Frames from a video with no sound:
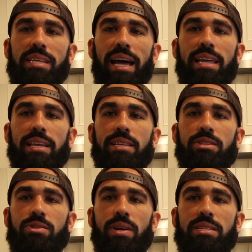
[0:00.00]
tight and
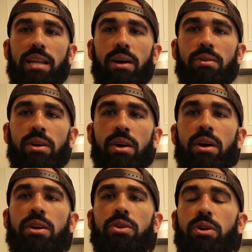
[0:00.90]
stressed out,
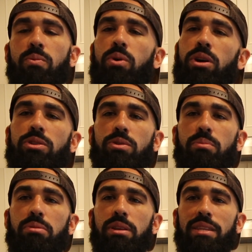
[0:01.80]
you can work on
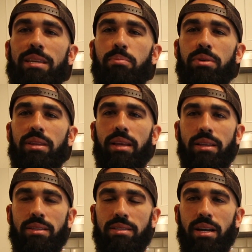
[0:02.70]
doing deep breathing
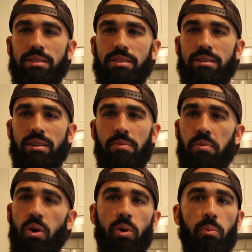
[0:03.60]
exercises.
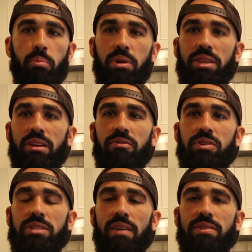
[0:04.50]
Breathe in for
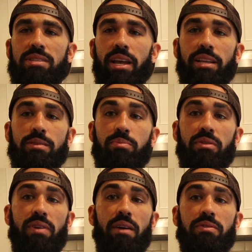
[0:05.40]
7 seconds,
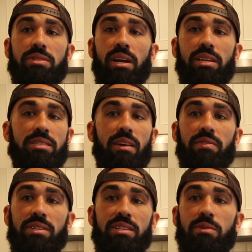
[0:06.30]
breathe out for 7
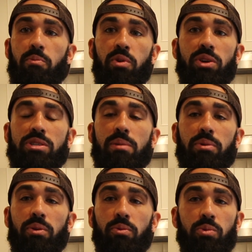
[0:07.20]
seconds. Real
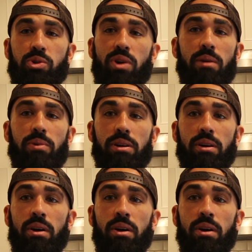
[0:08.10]
simple. We'll try one.